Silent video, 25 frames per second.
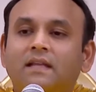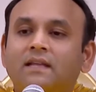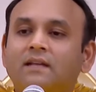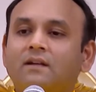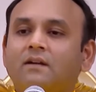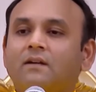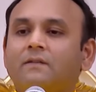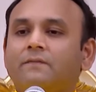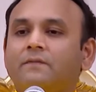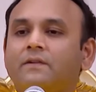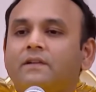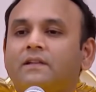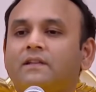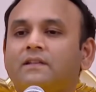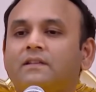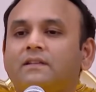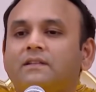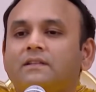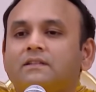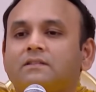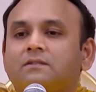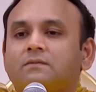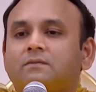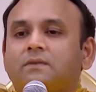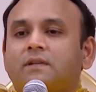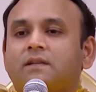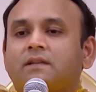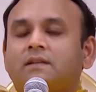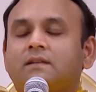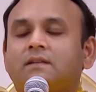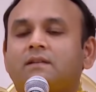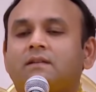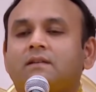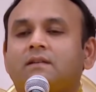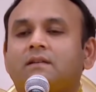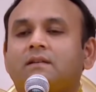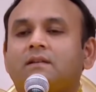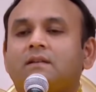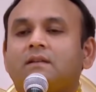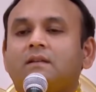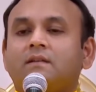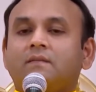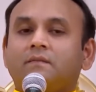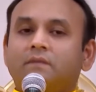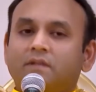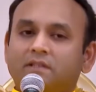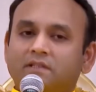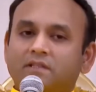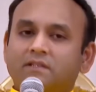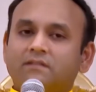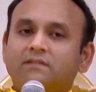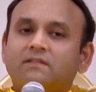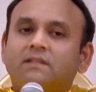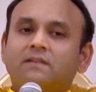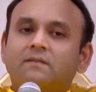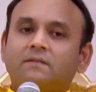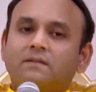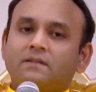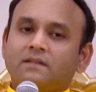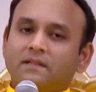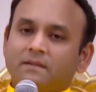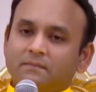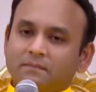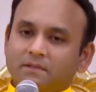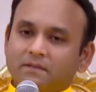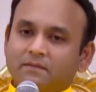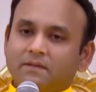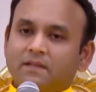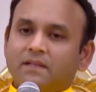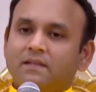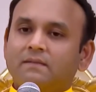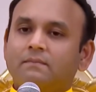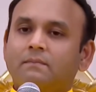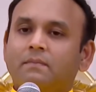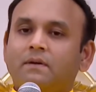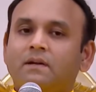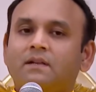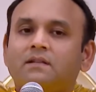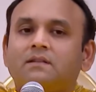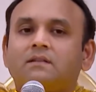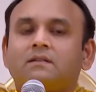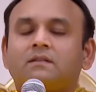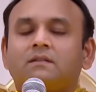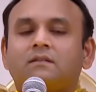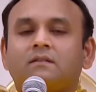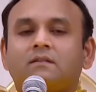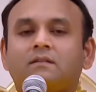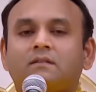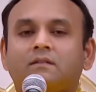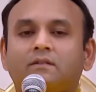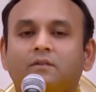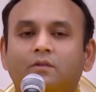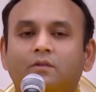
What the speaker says: think of it in this way, which has given them the very birth,